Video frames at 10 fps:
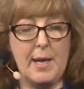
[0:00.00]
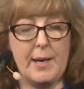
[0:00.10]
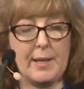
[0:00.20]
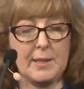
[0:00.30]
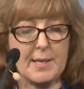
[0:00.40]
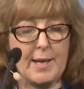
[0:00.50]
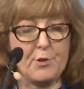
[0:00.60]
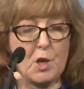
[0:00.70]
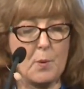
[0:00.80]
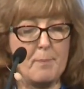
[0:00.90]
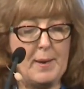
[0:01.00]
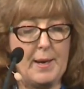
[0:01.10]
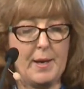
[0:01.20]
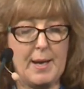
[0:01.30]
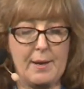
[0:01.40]
and Alessandro and
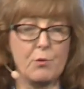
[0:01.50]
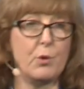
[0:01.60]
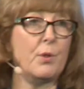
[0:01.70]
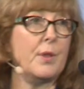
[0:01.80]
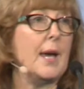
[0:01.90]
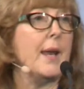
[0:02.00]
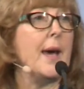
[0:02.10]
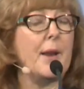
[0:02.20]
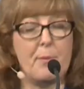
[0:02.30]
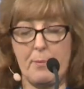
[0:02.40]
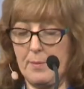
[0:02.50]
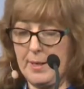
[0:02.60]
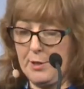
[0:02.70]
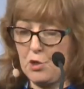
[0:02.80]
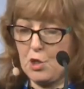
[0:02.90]
Ben and Ruth and Adam
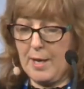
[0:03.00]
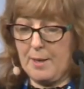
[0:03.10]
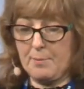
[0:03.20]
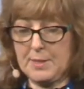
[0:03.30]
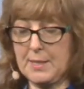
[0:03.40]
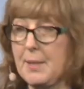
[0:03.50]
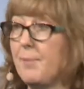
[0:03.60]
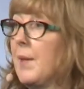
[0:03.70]
and James.